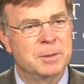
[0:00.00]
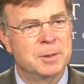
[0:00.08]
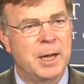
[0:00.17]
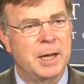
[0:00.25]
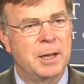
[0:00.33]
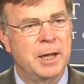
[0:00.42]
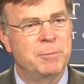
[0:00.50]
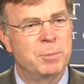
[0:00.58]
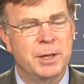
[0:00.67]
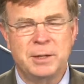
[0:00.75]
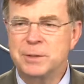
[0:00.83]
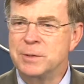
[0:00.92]
nightlife
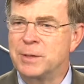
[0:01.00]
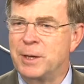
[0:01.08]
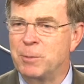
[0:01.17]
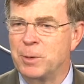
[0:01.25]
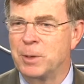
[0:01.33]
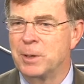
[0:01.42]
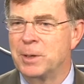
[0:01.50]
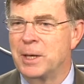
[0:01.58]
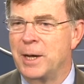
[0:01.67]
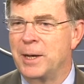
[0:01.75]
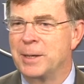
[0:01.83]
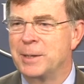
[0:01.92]
places that were
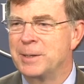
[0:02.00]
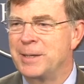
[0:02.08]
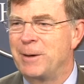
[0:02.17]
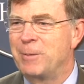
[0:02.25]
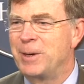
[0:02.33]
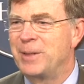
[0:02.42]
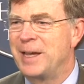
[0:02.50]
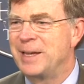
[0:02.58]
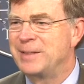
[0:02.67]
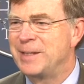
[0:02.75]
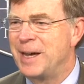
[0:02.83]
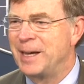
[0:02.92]
at
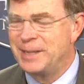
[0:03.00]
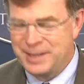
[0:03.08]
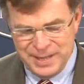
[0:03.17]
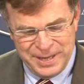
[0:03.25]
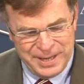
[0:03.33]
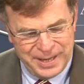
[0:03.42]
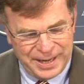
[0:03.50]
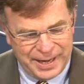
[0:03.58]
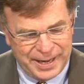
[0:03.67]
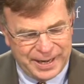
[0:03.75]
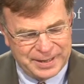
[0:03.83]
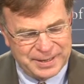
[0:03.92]
that site.
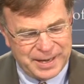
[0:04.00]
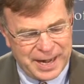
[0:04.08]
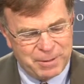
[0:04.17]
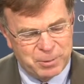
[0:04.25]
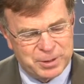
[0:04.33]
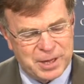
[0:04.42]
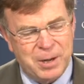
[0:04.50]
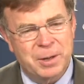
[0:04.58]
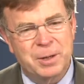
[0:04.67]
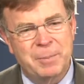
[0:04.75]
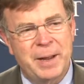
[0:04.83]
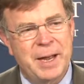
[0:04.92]
And today we're
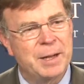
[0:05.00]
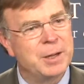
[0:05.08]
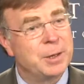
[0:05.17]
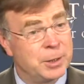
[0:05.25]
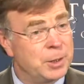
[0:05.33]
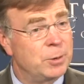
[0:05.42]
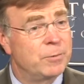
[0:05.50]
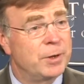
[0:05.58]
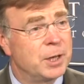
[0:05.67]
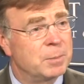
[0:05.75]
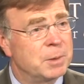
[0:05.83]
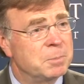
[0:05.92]
talking about a new
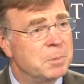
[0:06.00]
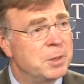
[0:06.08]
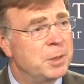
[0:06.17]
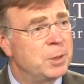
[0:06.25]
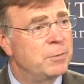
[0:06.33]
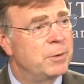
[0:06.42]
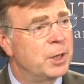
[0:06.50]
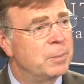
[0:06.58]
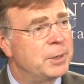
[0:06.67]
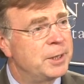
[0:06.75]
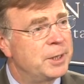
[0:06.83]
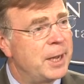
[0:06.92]
development
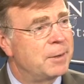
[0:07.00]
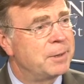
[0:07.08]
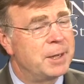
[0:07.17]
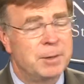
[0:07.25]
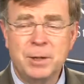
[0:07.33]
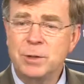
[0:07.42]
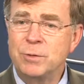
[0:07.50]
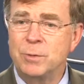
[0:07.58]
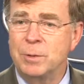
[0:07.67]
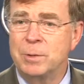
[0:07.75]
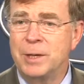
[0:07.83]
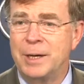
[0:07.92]
in downtown
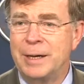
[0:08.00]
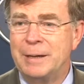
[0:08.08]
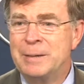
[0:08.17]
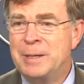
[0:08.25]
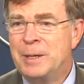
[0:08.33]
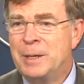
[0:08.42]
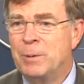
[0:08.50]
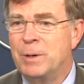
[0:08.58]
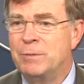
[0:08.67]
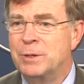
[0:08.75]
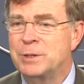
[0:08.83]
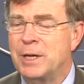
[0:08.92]
Huntsville.
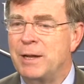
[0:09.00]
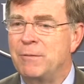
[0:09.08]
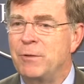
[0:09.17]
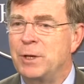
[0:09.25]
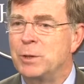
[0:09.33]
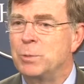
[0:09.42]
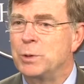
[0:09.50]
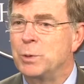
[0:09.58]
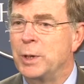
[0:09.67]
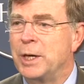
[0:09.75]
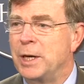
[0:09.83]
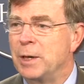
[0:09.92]
We've just gotten finished with
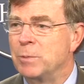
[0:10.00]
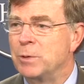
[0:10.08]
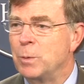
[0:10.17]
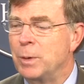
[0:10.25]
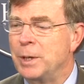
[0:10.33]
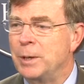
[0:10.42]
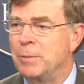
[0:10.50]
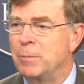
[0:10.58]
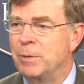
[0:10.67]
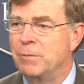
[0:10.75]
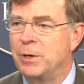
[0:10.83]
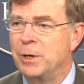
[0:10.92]
Twickenham Square, and
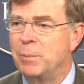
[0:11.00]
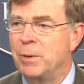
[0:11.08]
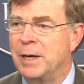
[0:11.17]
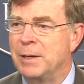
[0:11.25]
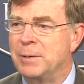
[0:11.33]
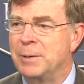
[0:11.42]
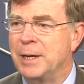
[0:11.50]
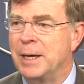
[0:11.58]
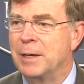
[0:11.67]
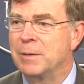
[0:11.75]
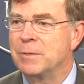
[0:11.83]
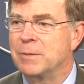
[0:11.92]
we're very proud to
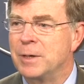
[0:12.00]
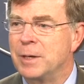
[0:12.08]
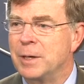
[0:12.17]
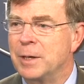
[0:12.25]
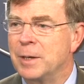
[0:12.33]
announce that